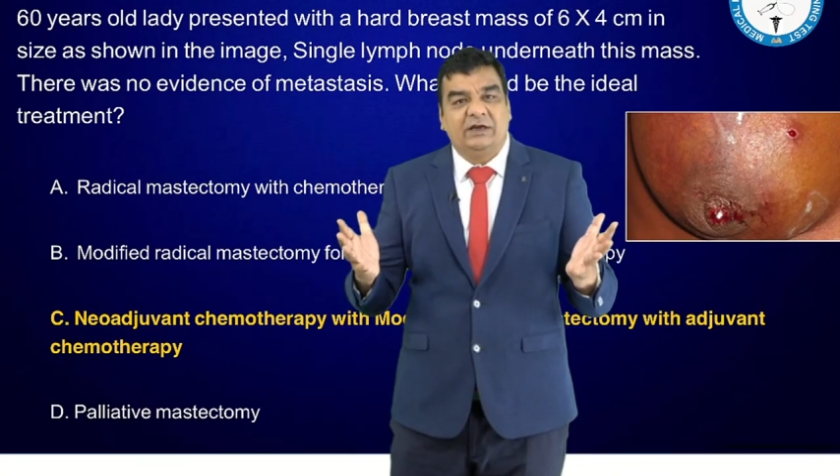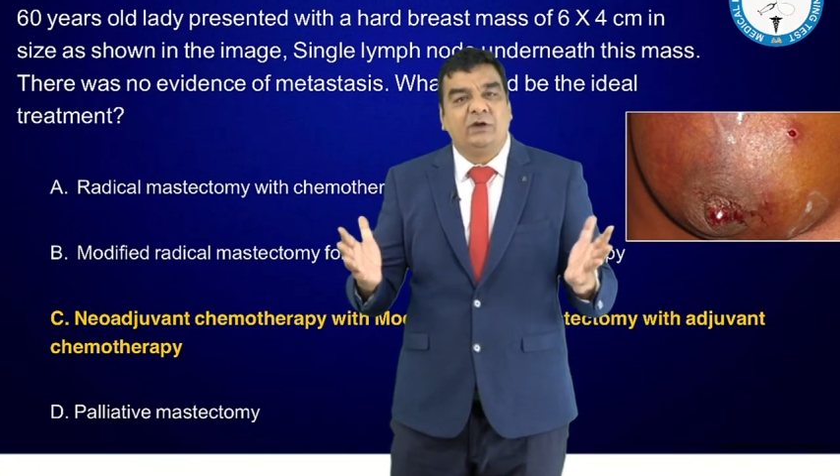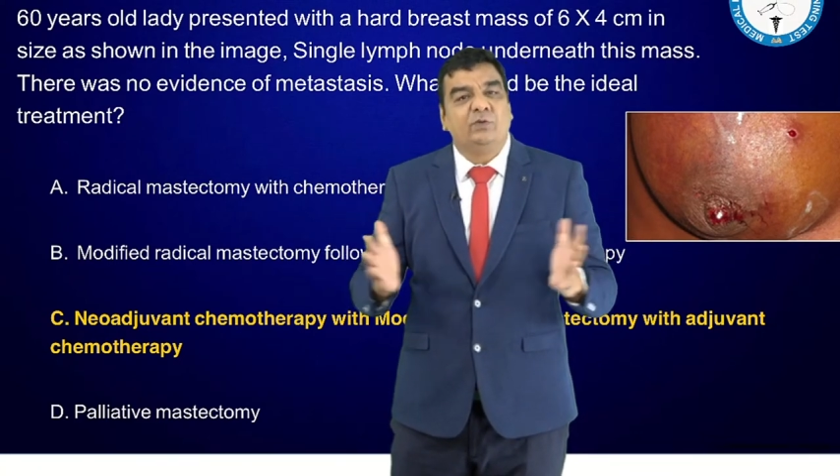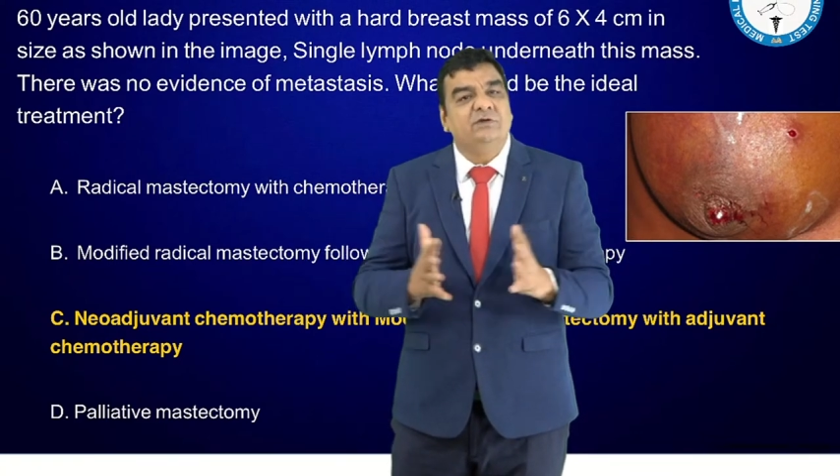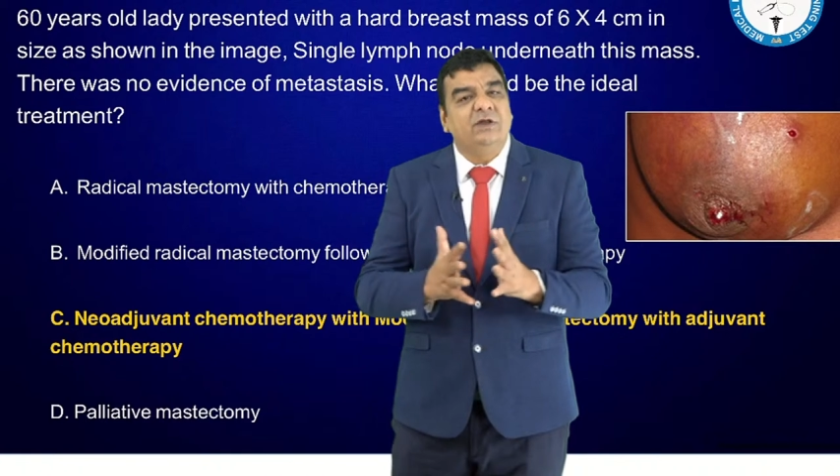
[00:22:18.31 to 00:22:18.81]

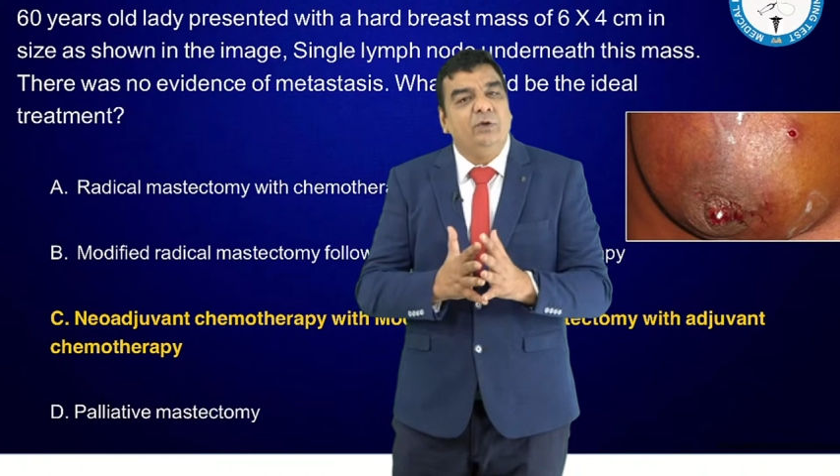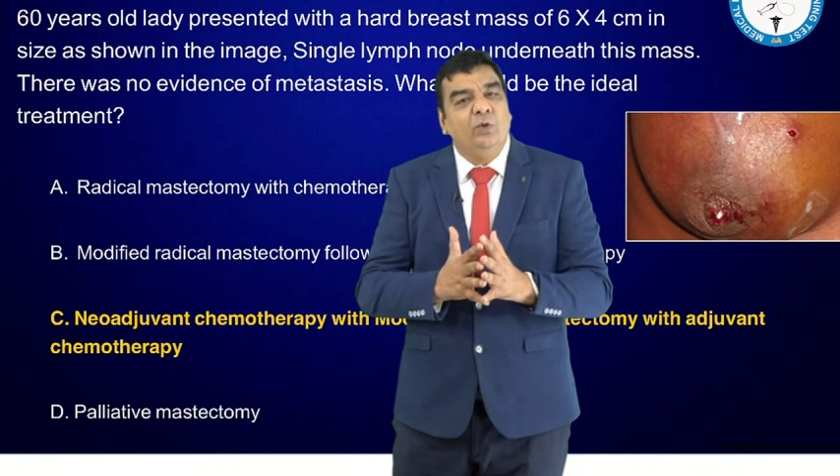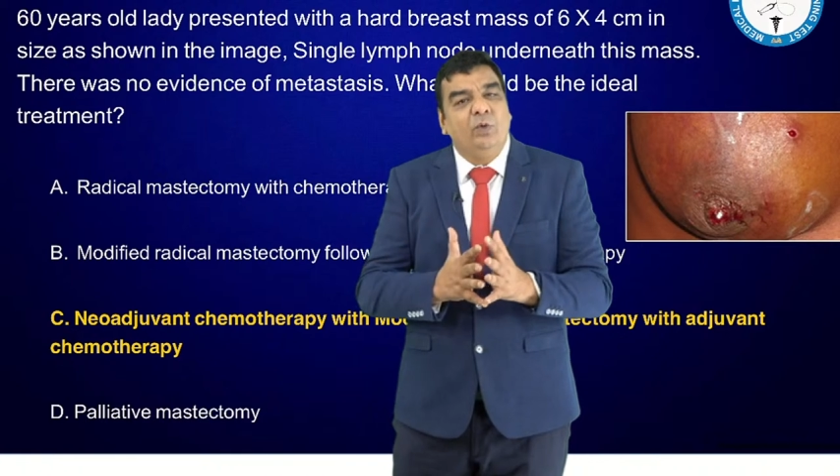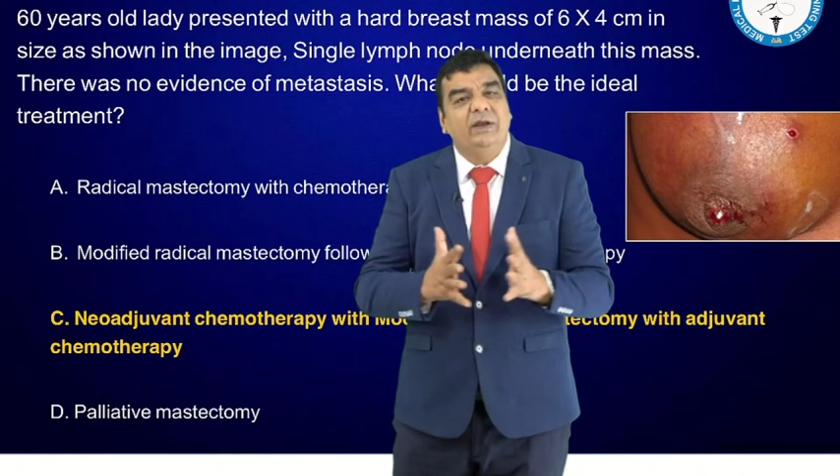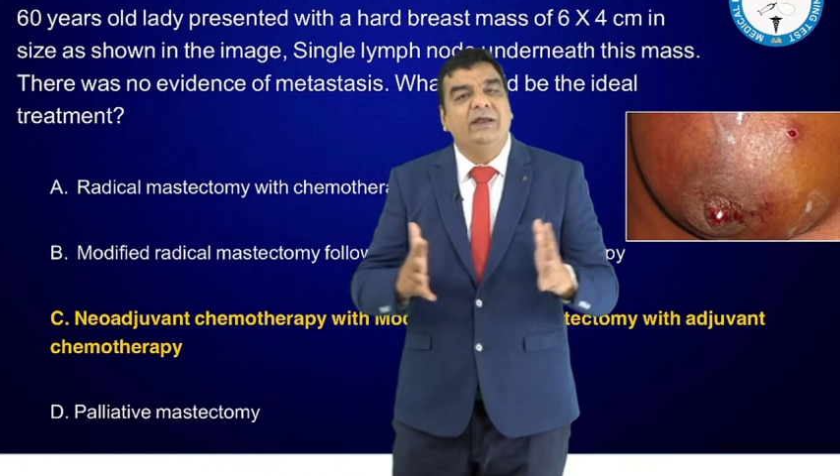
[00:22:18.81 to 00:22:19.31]
it was a
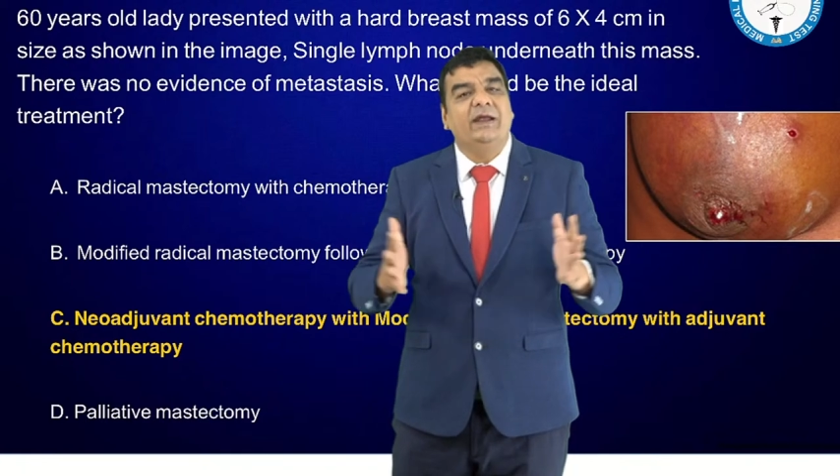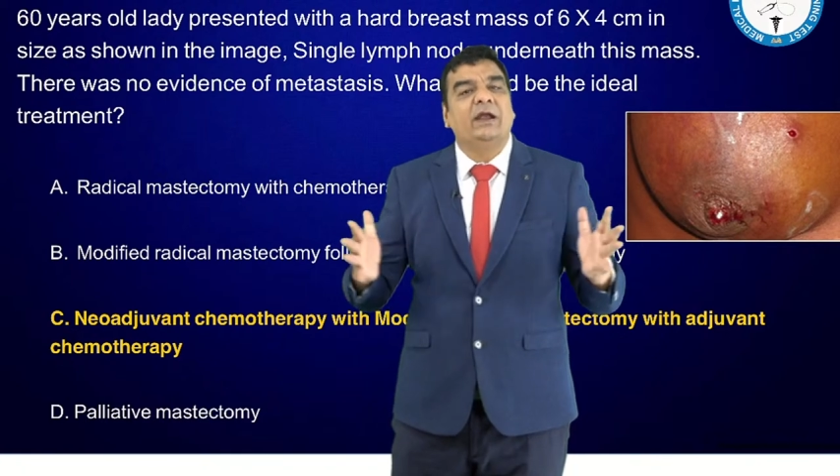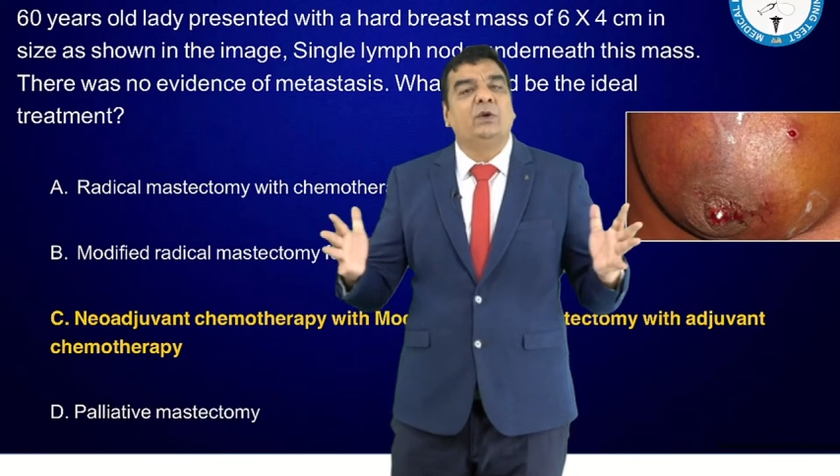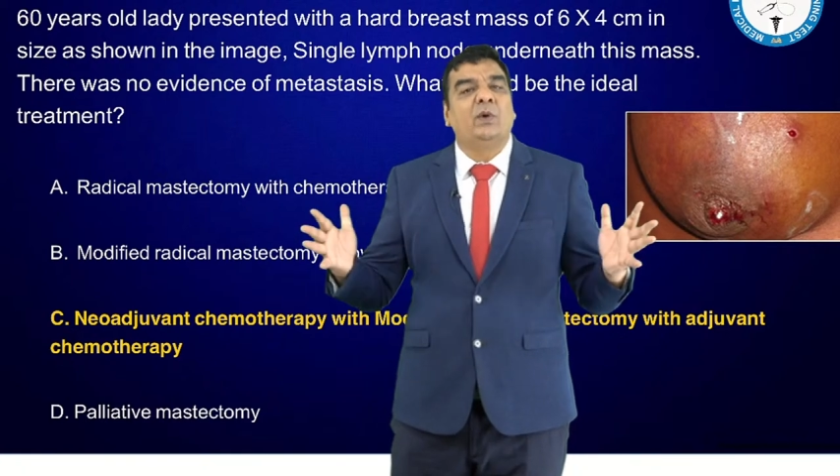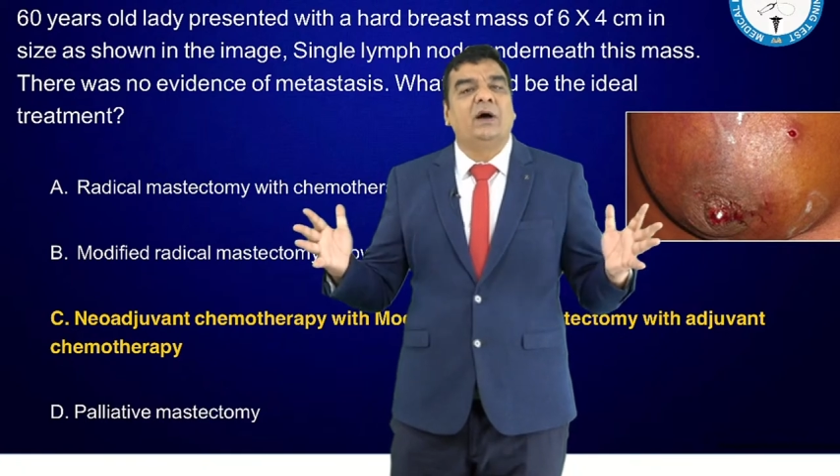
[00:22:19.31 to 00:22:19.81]
locally
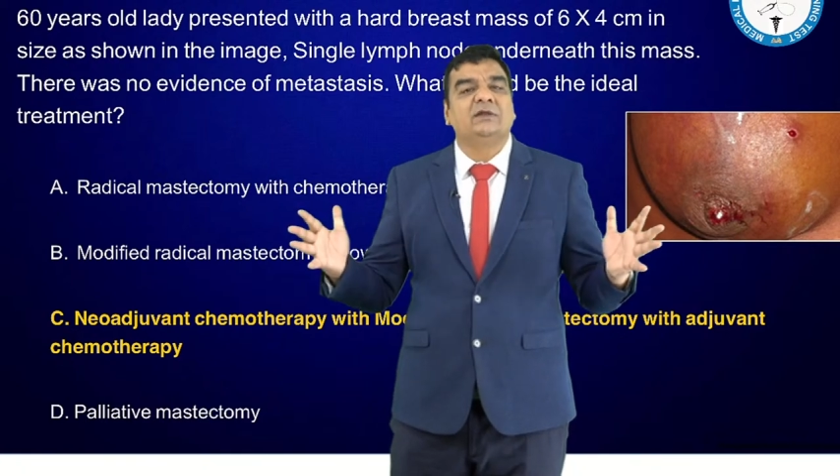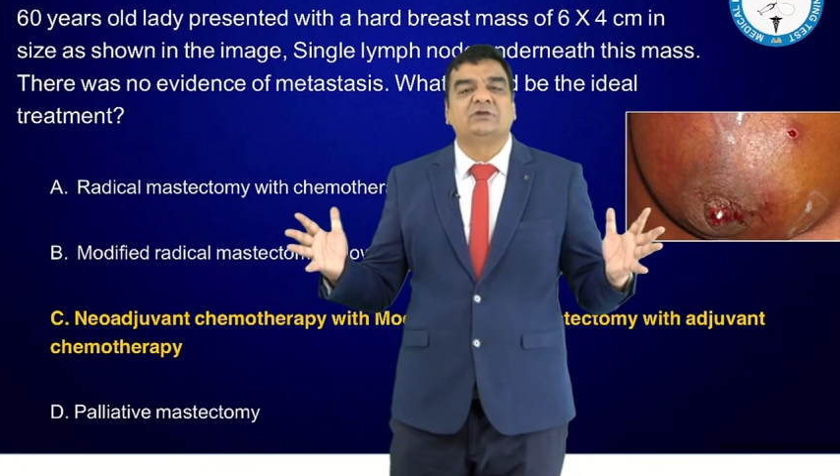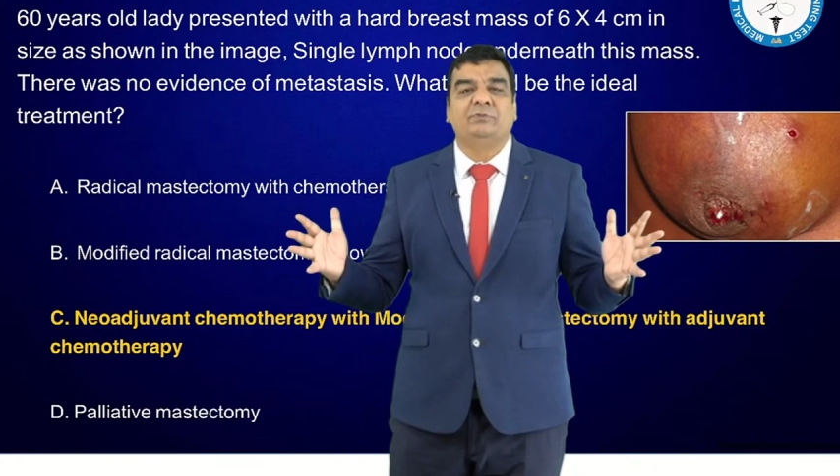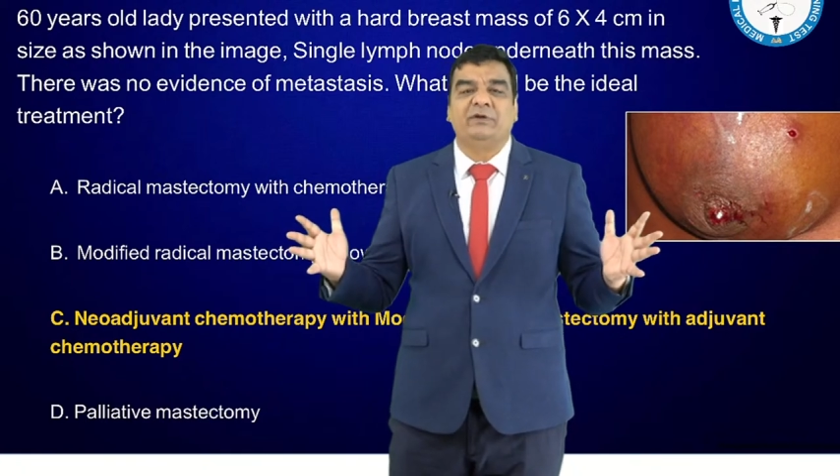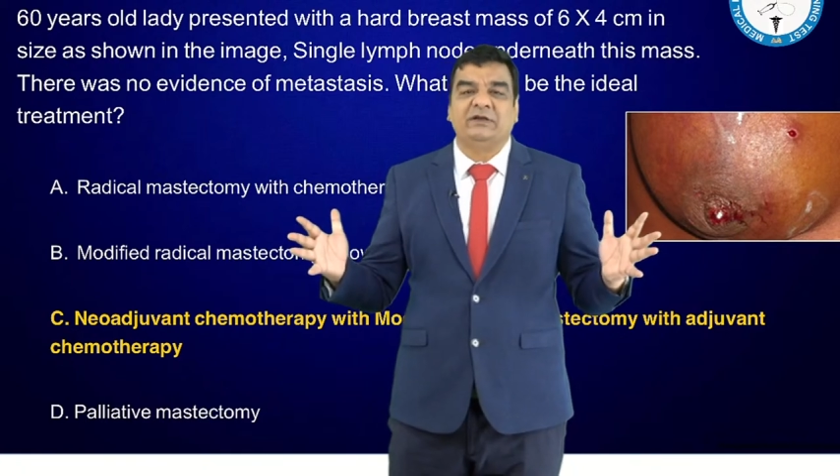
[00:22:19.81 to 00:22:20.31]

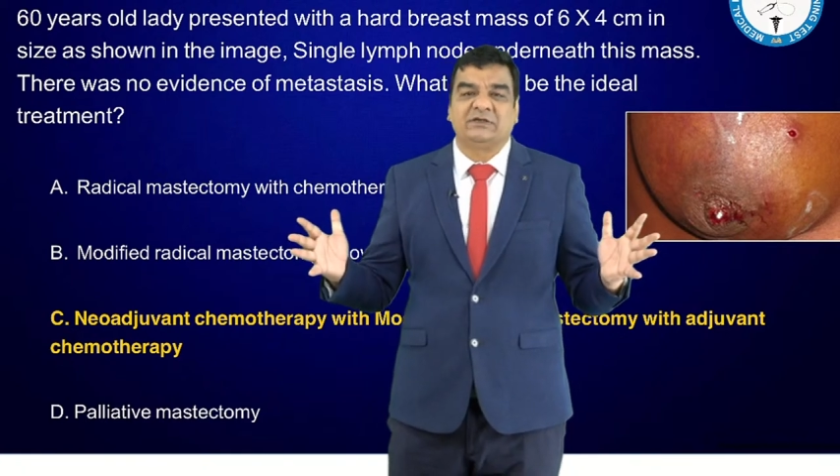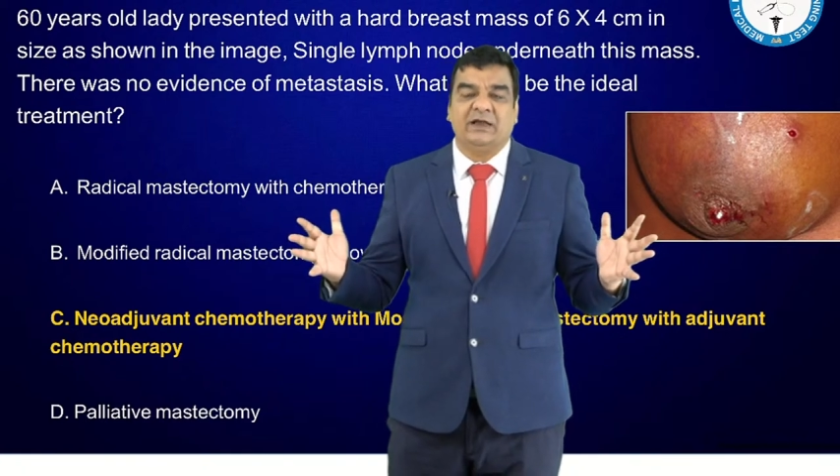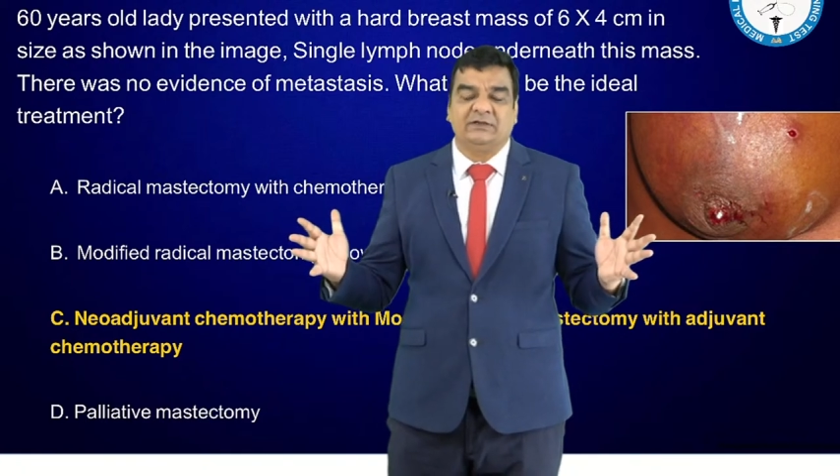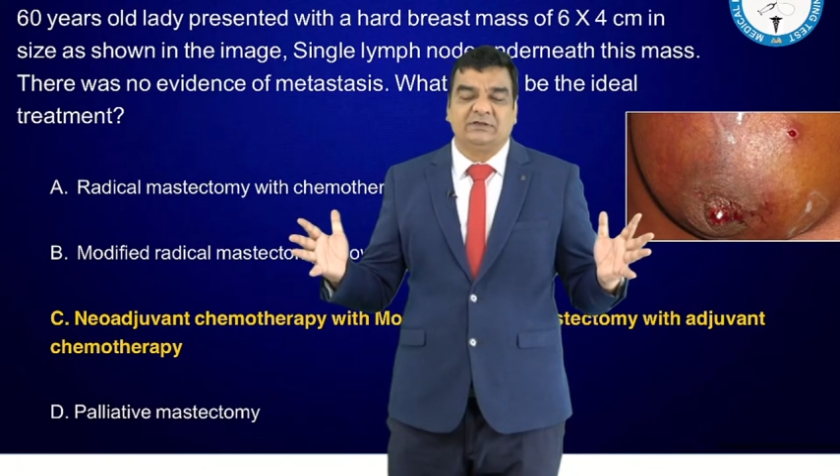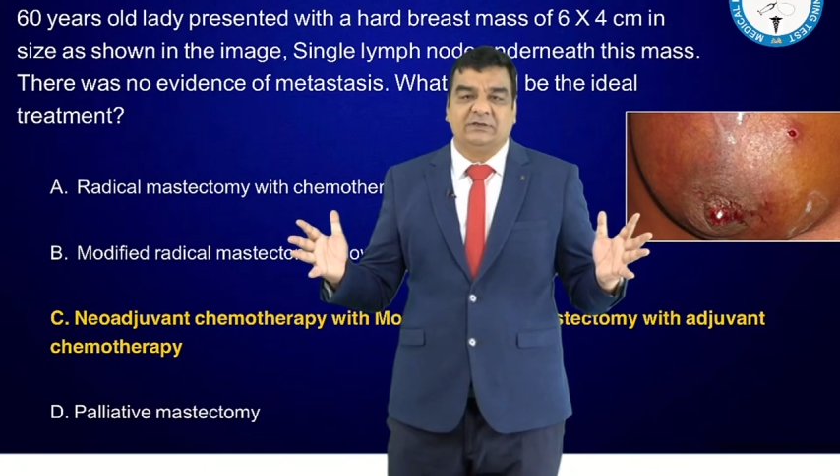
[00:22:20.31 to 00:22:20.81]
advanced breast
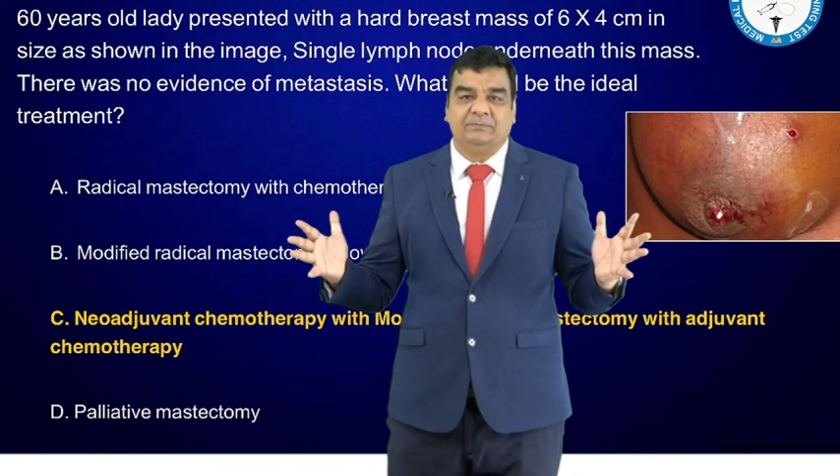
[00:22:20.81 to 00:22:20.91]
cancer.